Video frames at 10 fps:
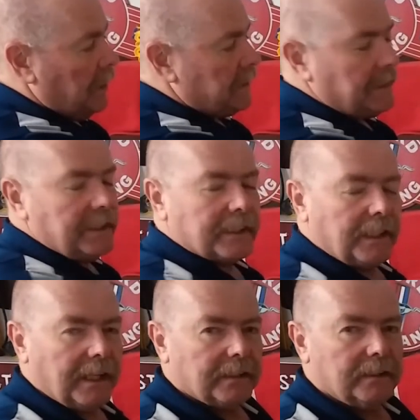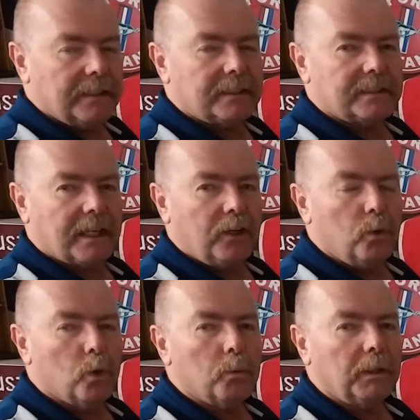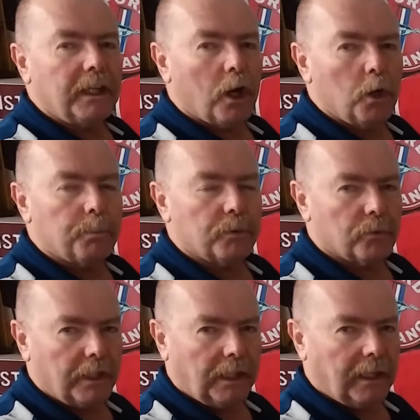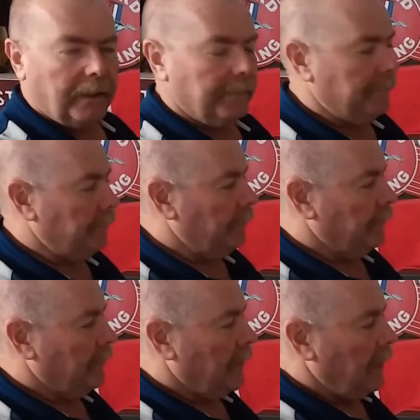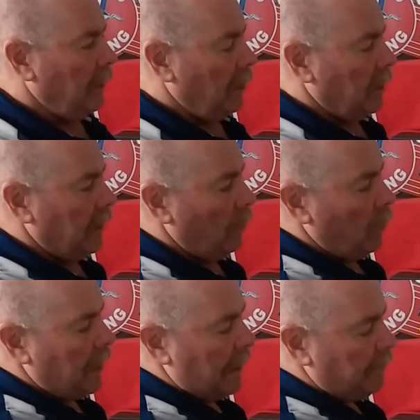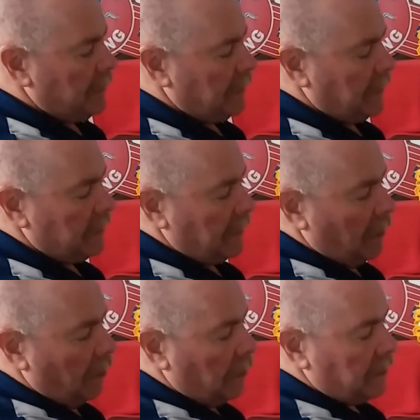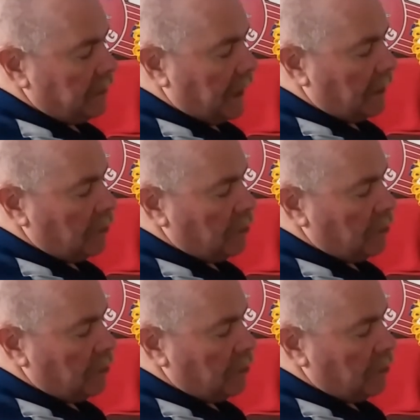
it's disconnected. This is a normally open relay. Now what happens is, on a second